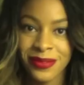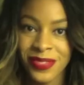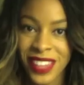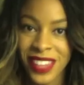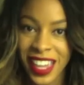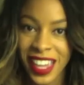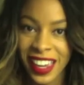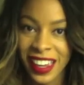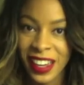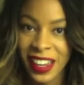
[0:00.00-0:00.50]

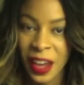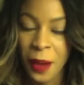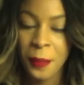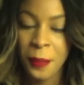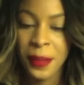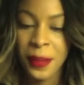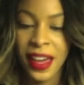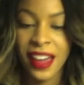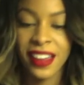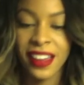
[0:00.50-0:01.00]
Hey, I'm
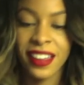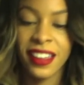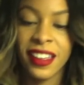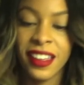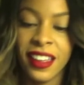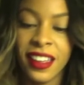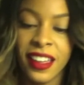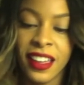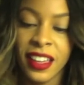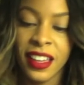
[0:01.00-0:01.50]
back.
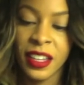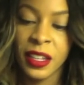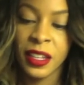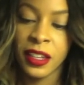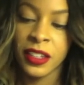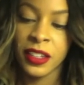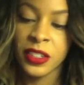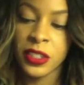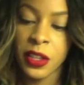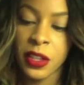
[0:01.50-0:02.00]

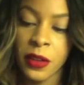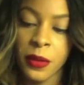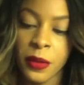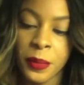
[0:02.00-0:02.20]
So